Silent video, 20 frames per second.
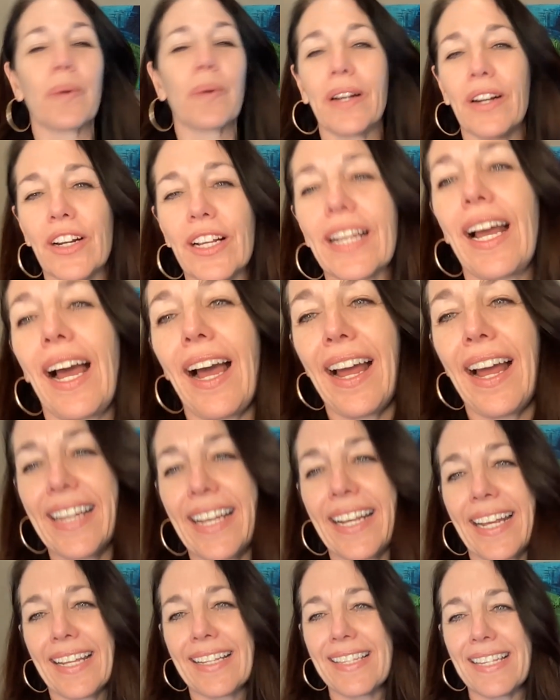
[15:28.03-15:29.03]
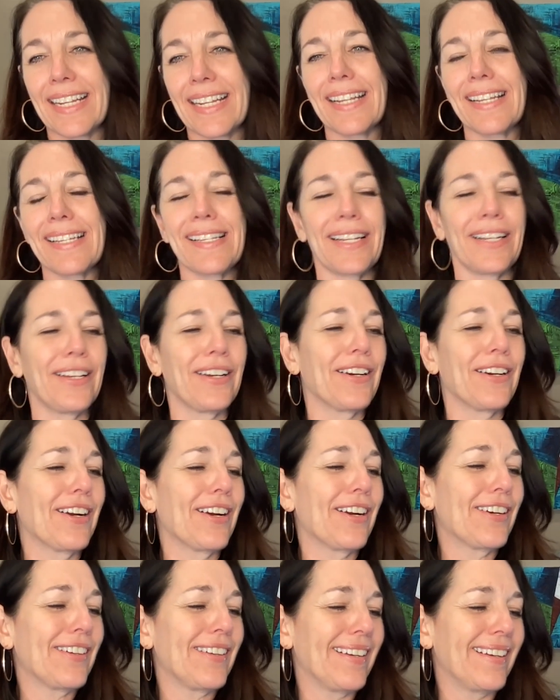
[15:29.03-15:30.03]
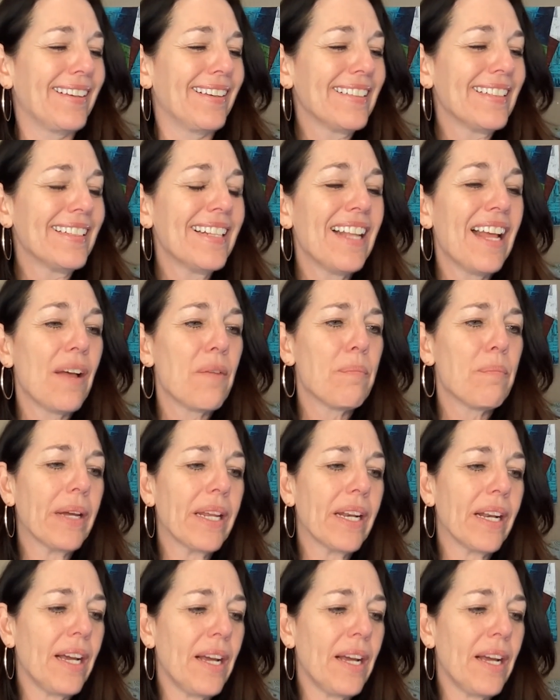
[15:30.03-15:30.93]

swear to God, it gets easier. But